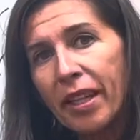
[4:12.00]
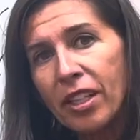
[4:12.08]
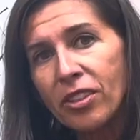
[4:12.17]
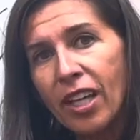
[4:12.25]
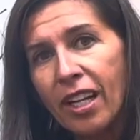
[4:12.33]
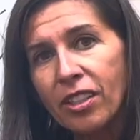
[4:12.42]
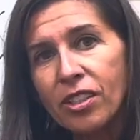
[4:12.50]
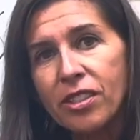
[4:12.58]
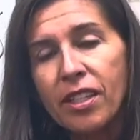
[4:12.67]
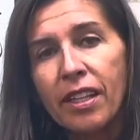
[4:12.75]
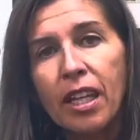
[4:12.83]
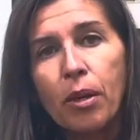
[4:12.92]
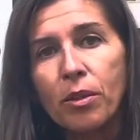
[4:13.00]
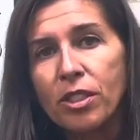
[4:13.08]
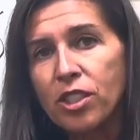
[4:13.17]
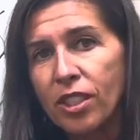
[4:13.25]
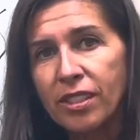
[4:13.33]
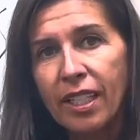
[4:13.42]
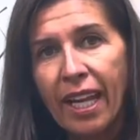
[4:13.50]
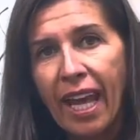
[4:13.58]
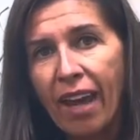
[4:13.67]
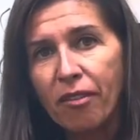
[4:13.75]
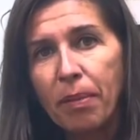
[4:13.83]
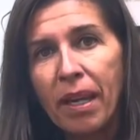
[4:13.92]
their doctors that they were just going to
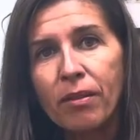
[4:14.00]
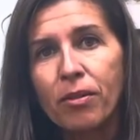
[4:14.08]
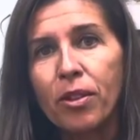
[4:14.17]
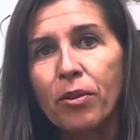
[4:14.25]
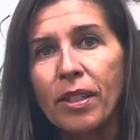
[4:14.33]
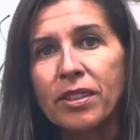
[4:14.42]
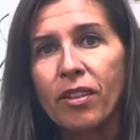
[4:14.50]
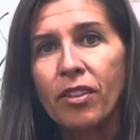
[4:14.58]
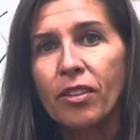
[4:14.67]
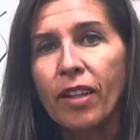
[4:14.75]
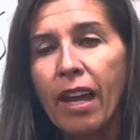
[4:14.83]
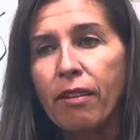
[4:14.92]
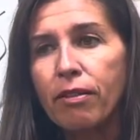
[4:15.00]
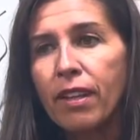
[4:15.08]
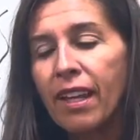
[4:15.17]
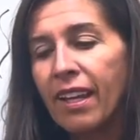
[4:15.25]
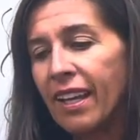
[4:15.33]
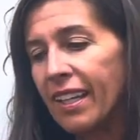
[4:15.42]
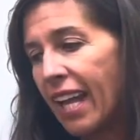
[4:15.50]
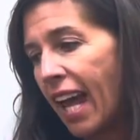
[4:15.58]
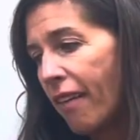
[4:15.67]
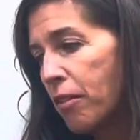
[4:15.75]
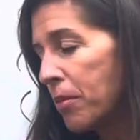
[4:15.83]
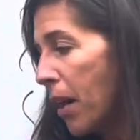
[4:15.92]
have pain for the rest of their life. And to have
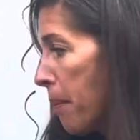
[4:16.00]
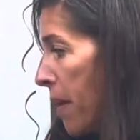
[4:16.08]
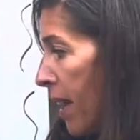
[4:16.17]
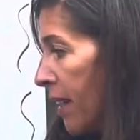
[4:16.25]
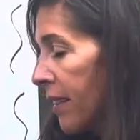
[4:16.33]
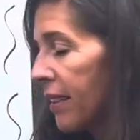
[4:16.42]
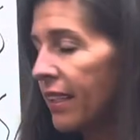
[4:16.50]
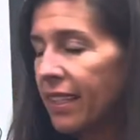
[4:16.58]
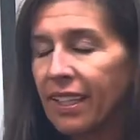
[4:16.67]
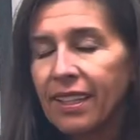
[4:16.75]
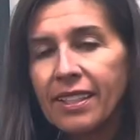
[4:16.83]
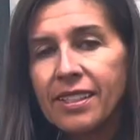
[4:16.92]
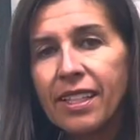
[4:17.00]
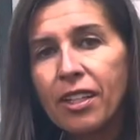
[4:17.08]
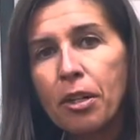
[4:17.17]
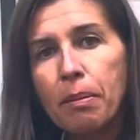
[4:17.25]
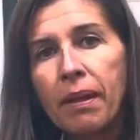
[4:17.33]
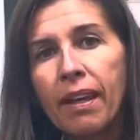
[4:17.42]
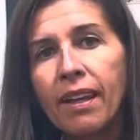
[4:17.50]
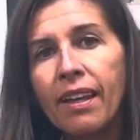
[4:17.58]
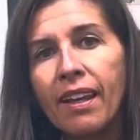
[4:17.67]
them come in, get this therapy,